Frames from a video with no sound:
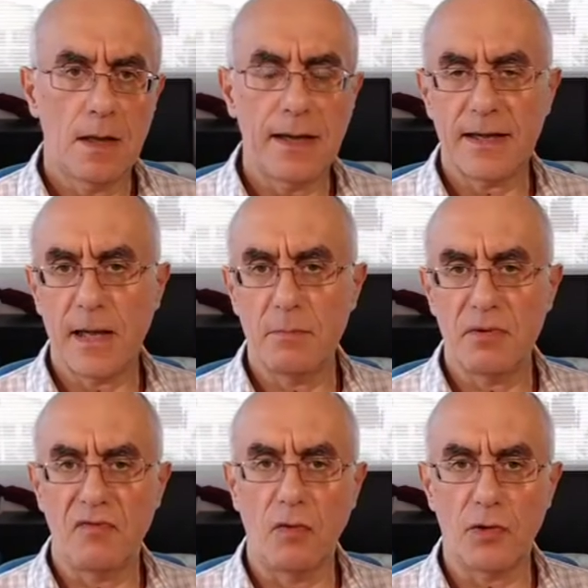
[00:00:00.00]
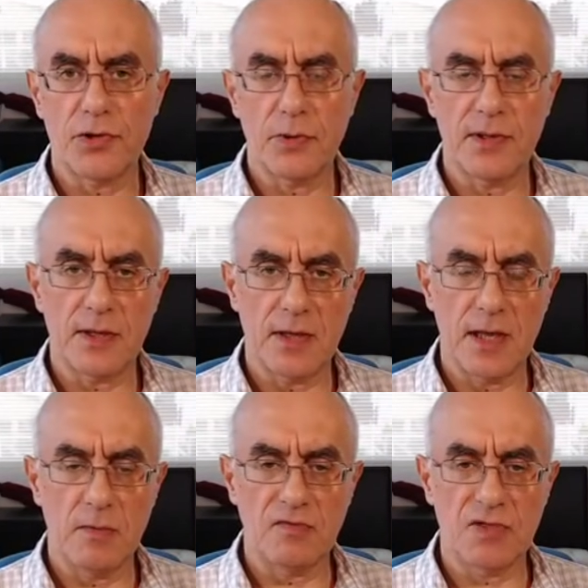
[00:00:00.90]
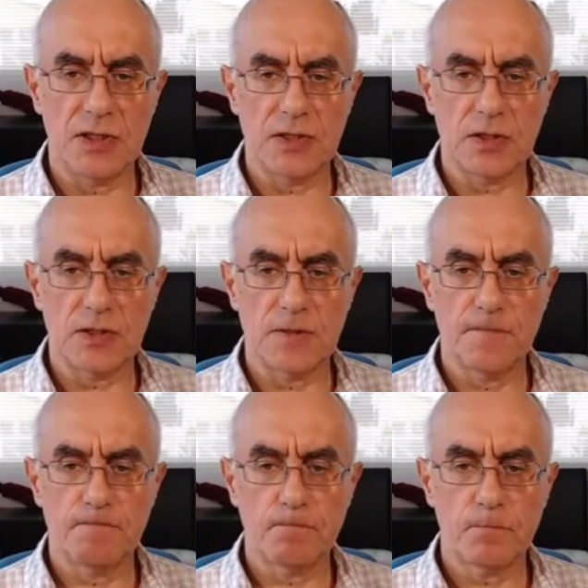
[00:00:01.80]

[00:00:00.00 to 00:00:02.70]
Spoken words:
I come before you in the name of Jesus.